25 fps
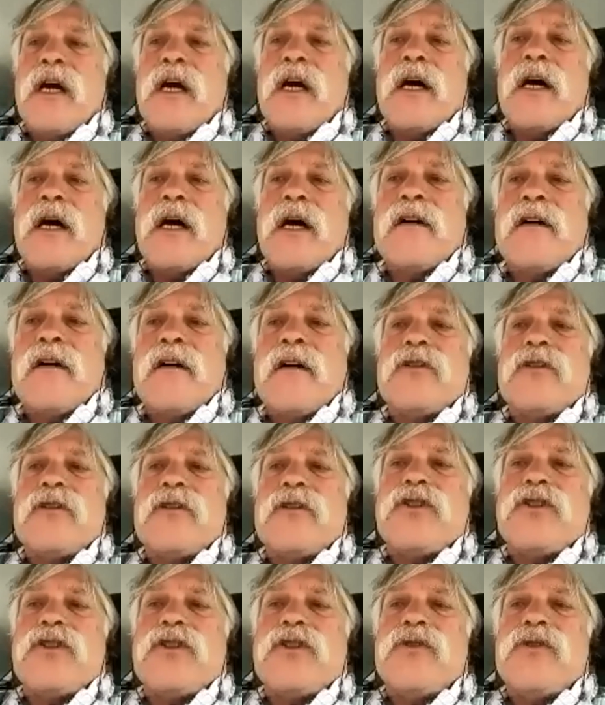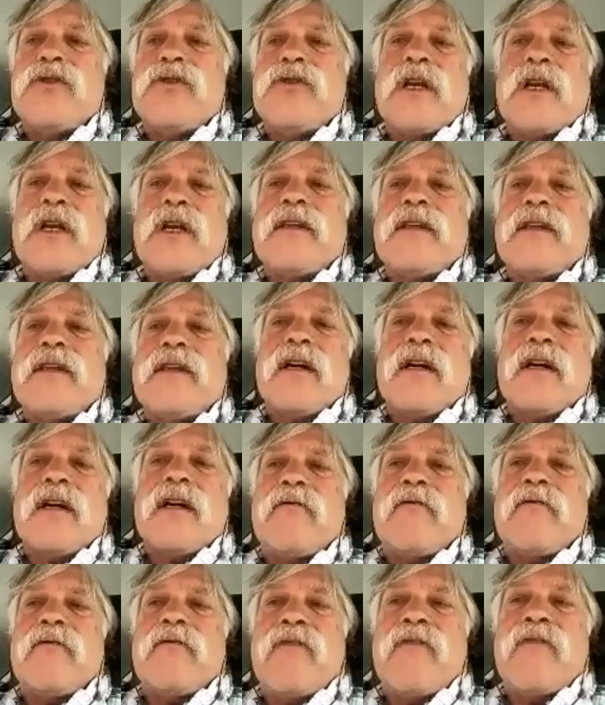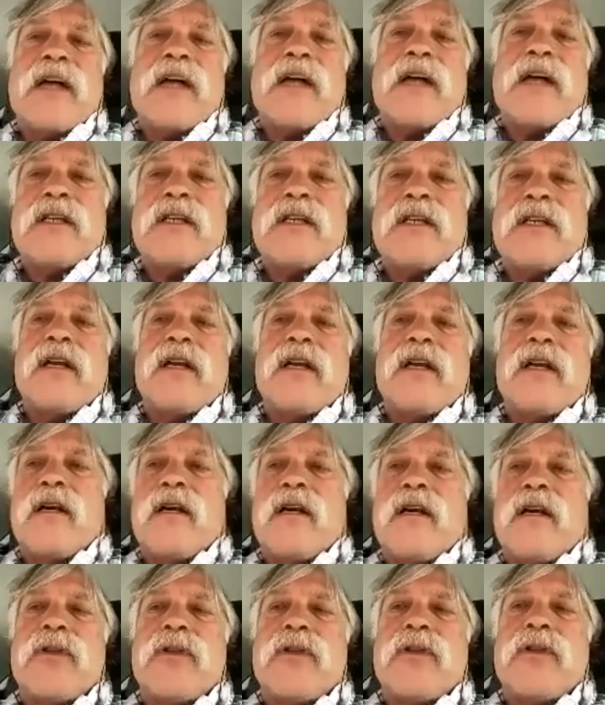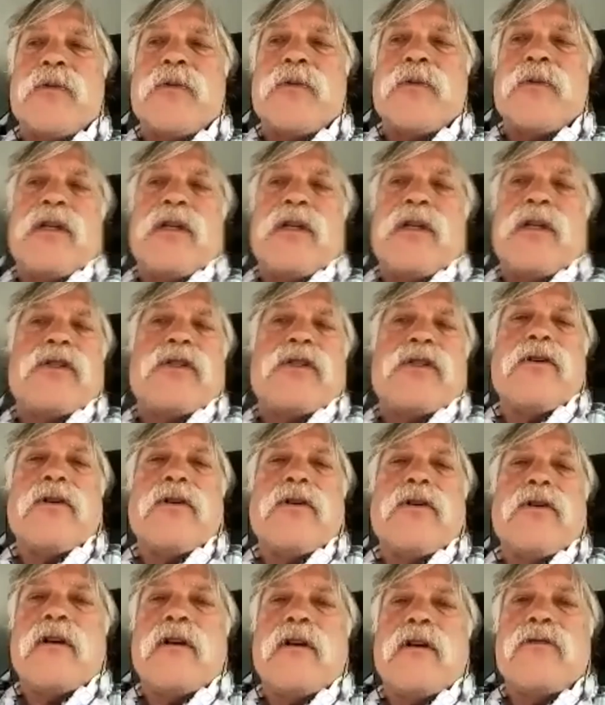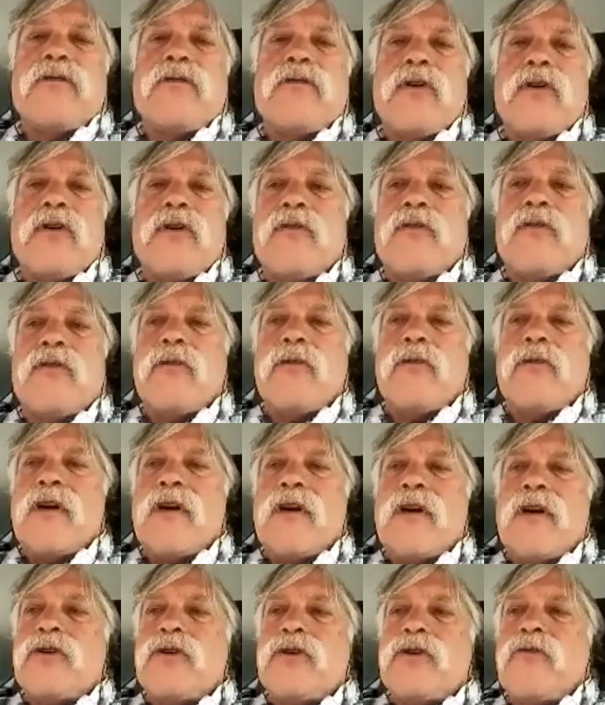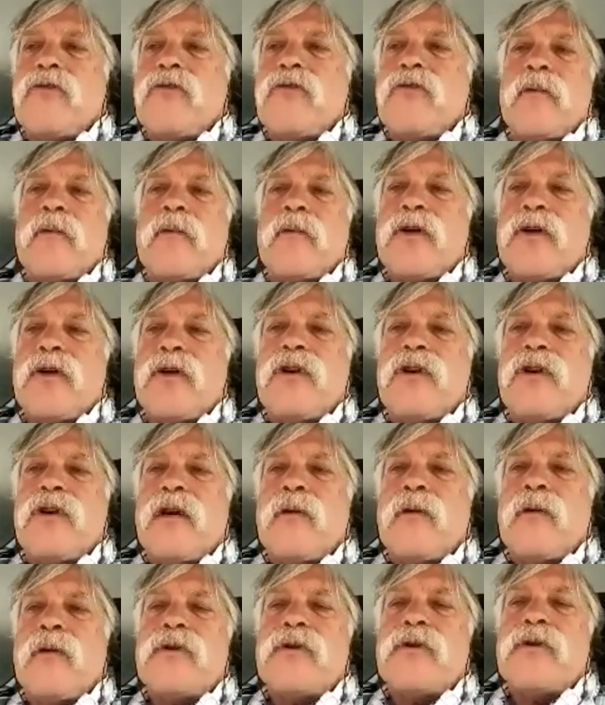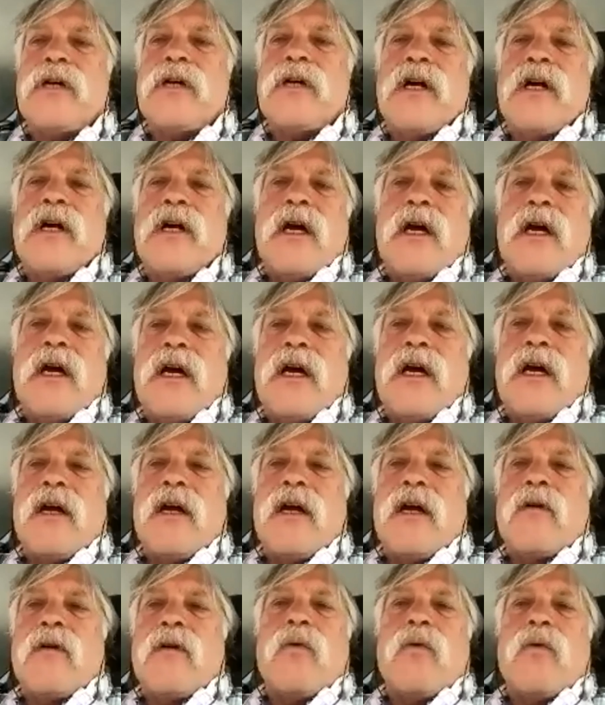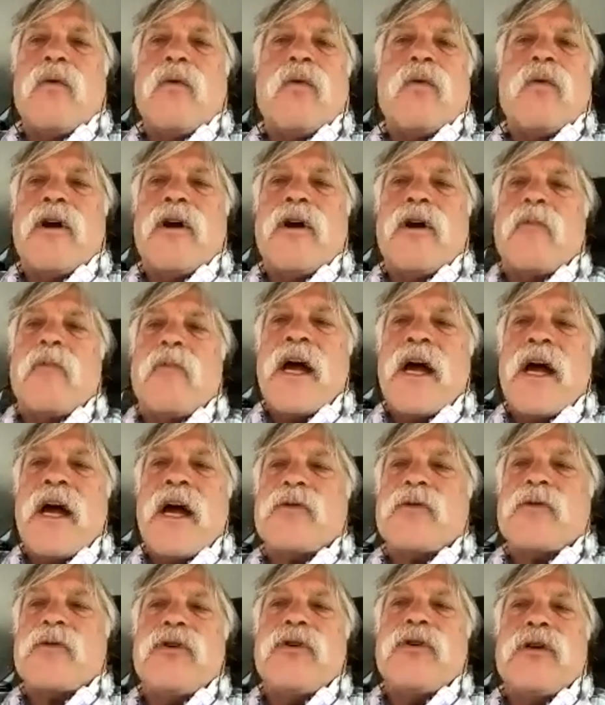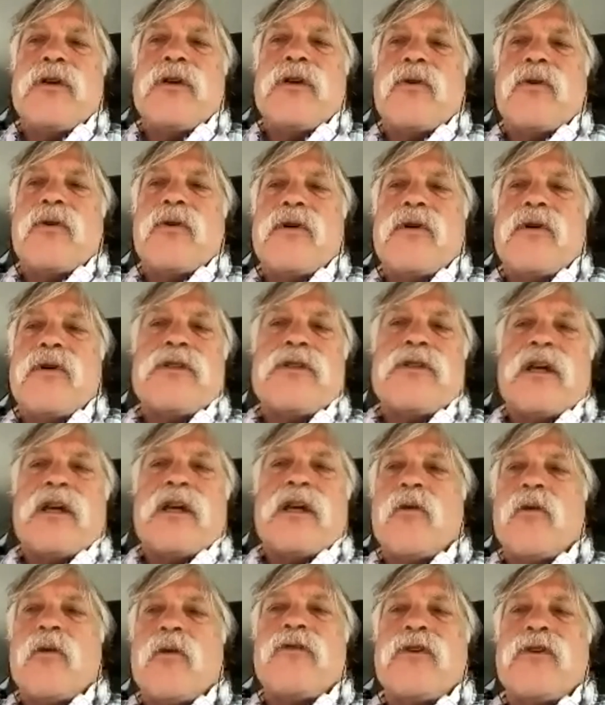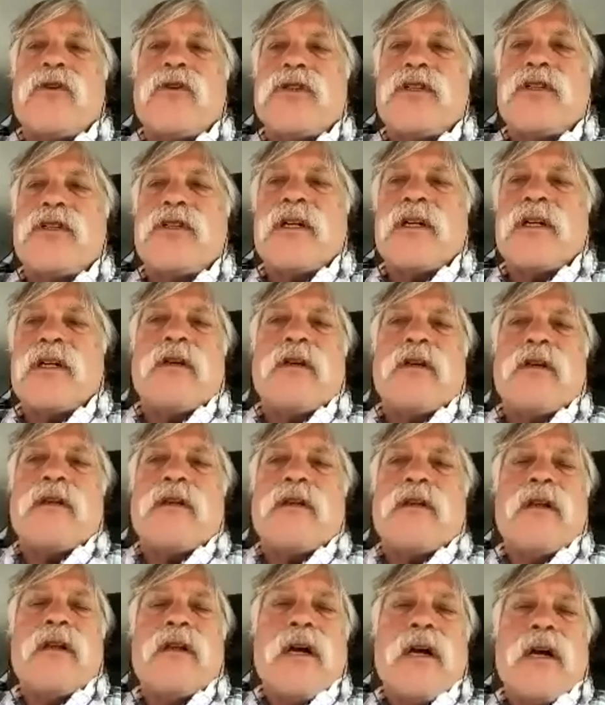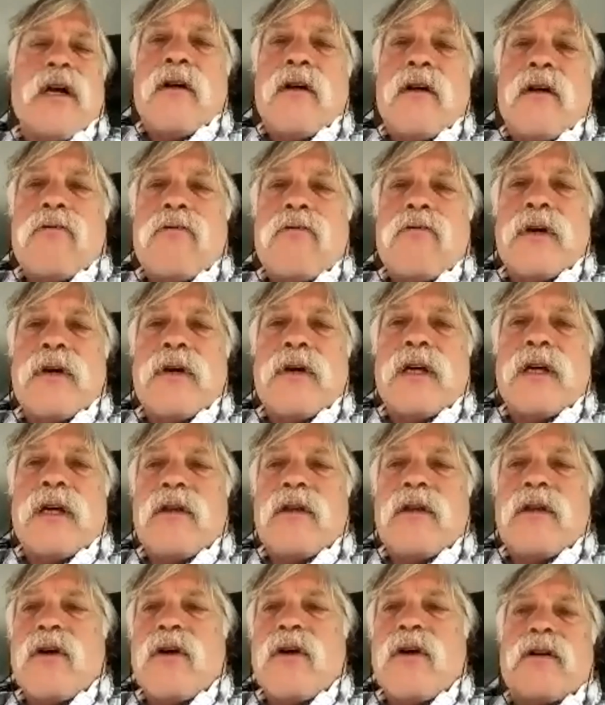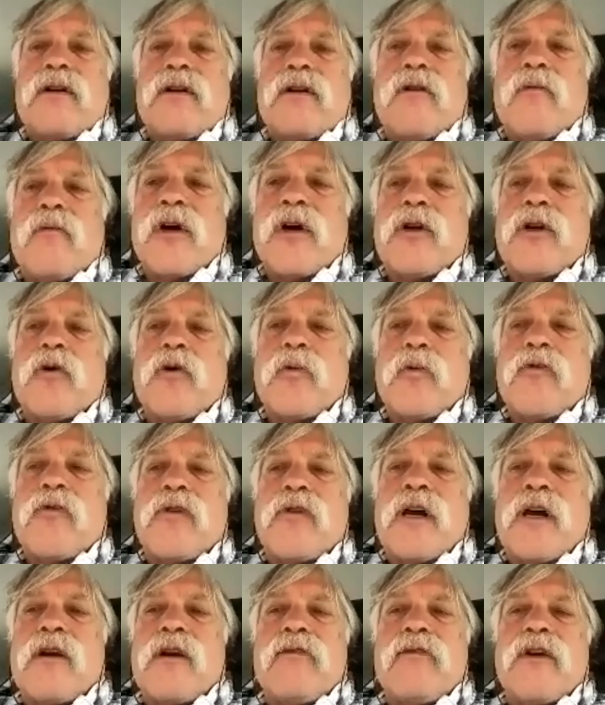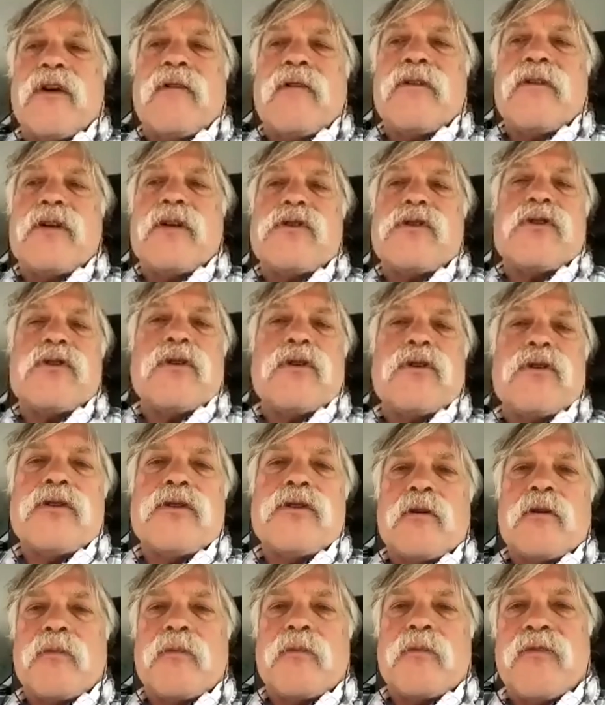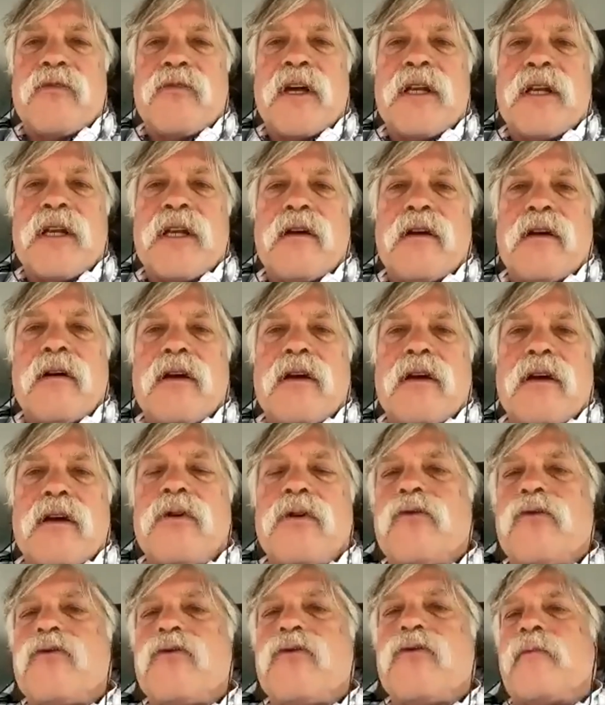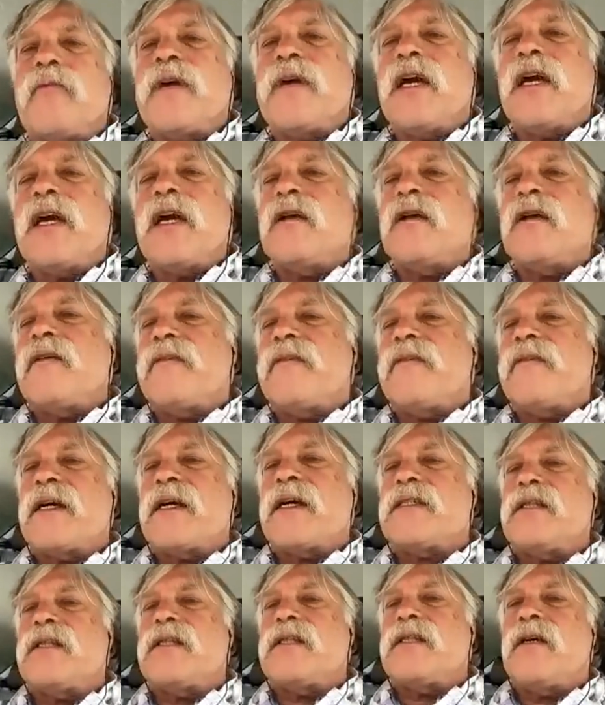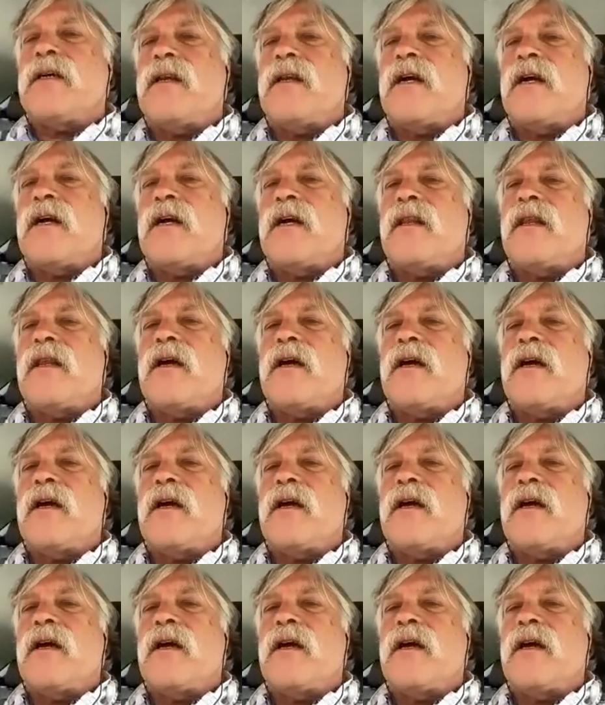is choosing not to get vaccinated, then please be considerate of the rest of your family and your neighbors, and wear your mask when you're indoors, stay home if you're sick, and really talk to your medical provider if you have concerns that are preventing you from getting the vaccine, and that